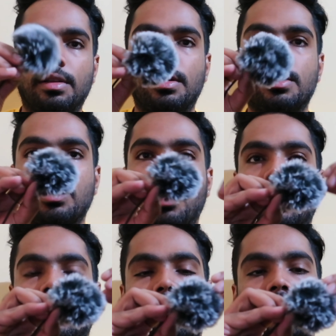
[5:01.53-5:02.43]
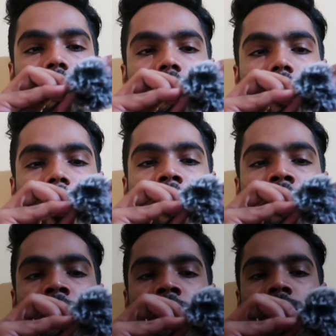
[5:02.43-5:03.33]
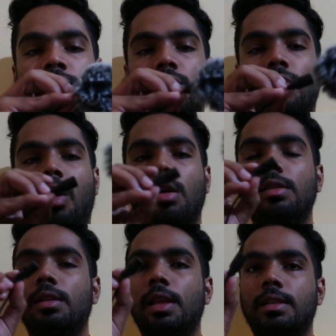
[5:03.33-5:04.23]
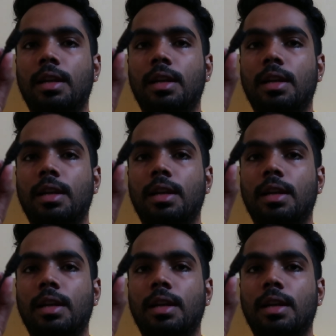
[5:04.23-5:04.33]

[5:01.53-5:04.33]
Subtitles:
this is how it looks, right? So all the links